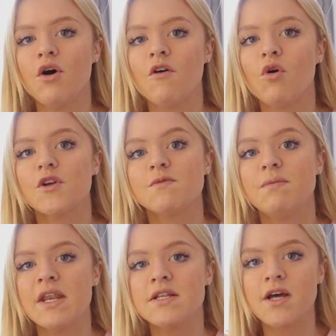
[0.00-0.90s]
of what's
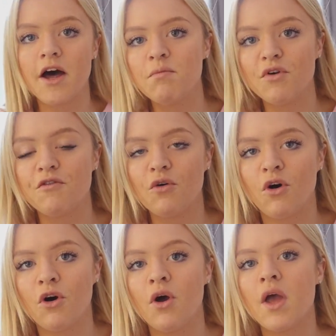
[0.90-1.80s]
been done
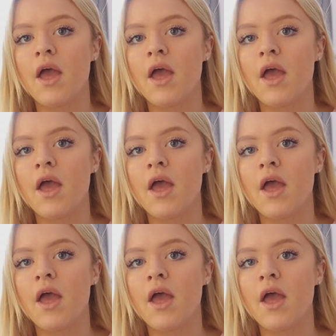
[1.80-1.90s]
before